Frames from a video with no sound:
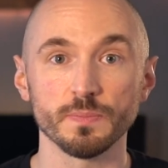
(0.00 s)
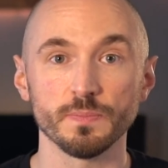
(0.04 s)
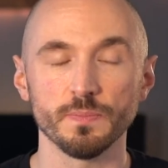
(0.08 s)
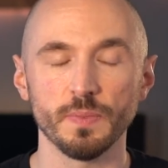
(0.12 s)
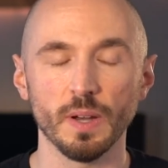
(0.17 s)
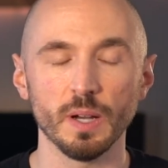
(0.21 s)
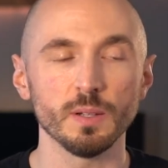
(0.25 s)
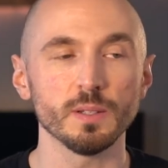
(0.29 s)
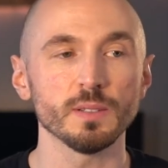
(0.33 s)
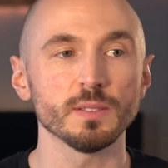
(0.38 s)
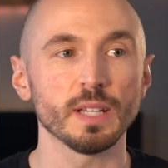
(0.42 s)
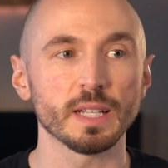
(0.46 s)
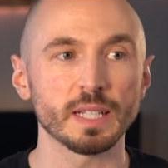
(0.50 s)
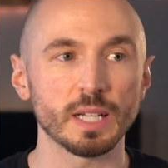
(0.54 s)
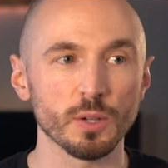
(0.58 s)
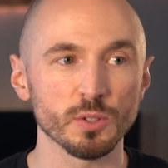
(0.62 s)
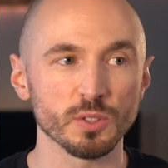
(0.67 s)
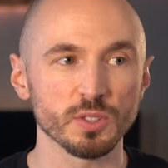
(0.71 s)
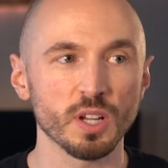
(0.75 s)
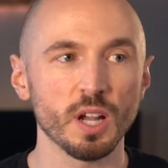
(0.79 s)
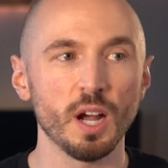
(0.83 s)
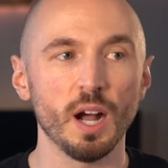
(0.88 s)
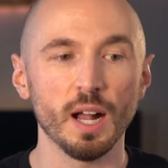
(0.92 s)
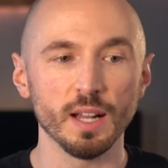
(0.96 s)
felt like I
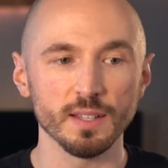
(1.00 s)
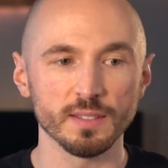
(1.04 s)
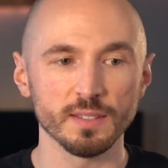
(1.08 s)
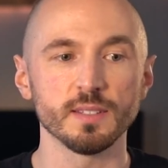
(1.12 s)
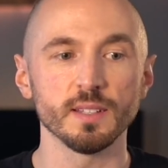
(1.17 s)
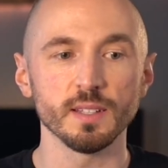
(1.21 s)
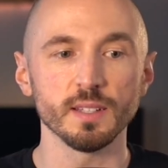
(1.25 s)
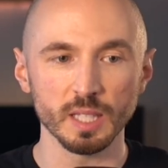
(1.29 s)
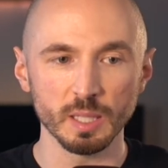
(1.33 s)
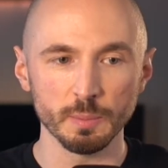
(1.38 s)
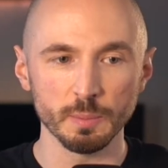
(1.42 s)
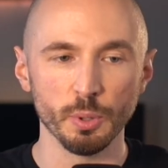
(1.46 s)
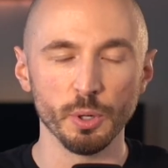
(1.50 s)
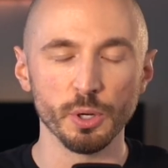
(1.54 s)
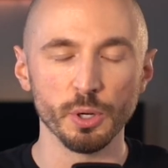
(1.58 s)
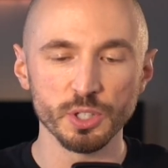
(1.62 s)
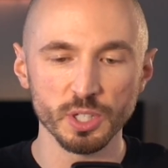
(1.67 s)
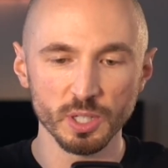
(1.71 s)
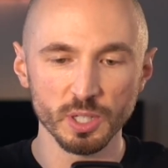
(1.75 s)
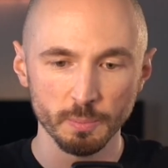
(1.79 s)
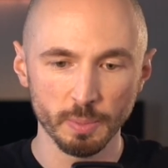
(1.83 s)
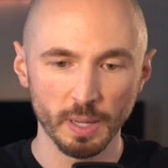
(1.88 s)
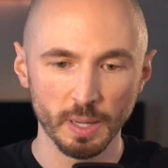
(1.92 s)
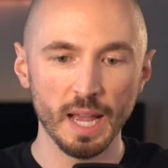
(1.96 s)
was constantly
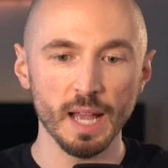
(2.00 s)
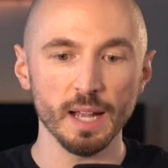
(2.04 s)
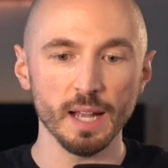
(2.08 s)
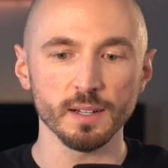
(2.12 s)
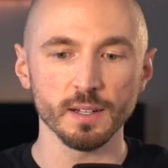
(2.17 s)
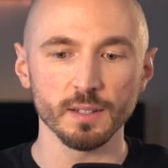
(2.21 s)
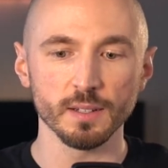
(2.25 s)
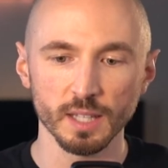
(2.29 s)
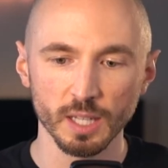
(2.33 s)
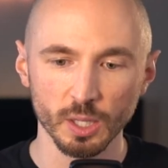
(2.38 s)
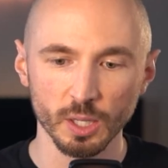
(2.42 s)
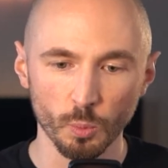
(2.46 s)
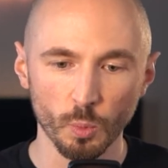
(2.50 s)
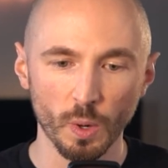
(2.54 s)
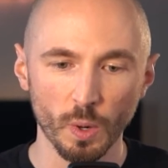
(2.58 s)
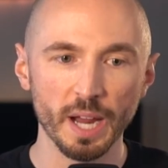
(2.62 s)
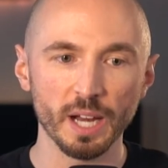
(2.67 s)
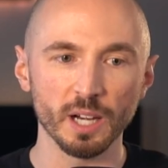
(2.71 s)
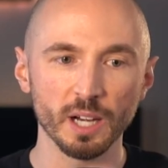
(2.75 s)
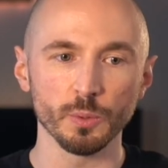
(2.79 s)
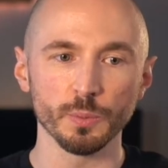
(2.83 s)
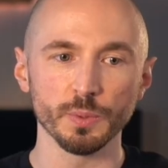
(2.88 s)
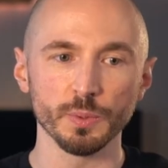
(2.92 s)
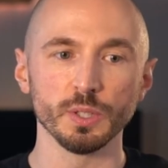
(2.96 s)
pushing back on like, why
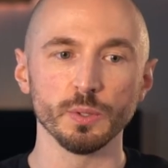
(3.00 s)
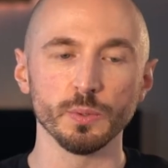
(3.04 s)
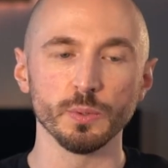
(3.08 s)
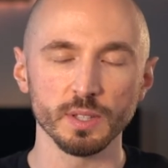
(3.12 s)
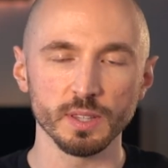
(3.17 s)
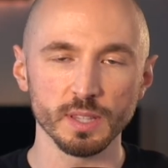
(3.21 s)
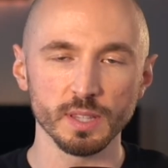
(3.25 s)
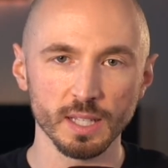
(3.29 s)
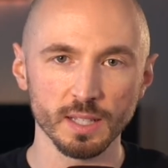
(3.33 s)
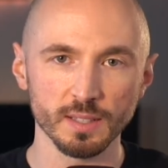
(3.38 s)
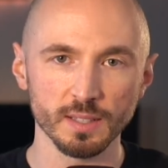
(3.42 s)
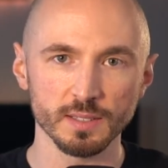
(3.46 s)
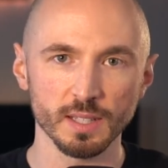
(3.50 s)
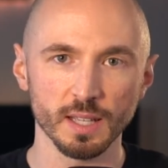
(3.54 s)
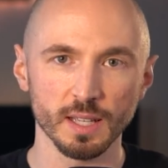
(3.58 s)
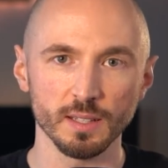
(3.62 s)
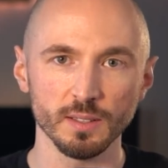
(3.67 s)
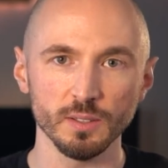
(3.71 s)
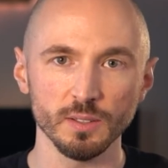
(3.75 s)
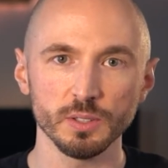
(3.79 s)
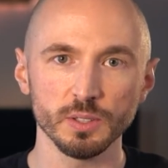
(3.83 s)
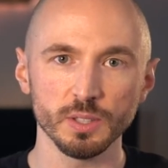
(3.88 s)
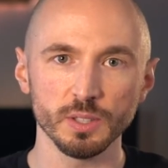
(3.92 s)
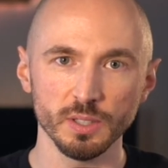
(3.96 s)
aren't we doing things that
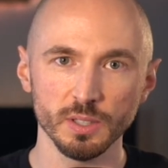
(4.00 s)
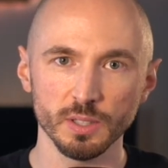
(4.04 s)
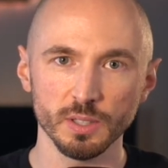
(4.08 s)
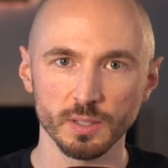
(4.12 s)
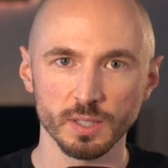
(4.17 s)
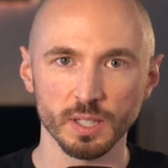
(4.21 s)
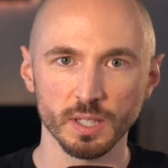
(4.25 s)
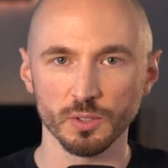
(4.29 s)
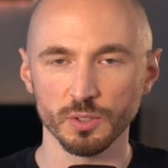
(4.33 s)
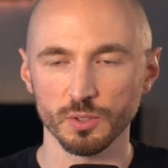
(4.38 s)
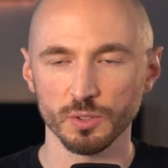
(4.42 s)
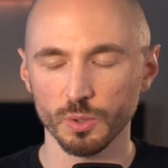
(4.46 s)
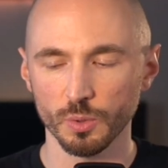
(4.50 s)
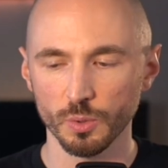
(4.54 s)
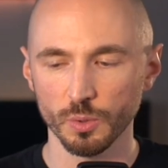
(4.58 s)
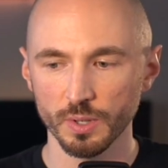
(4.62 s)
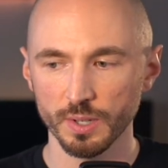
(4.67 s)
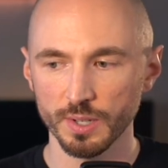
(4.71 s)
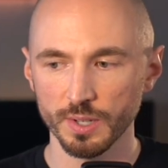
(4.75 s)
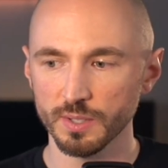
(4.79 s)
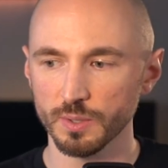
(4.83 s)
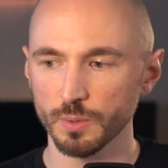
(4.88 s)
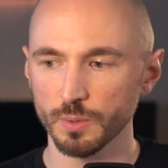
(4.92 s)
look good or tell stories or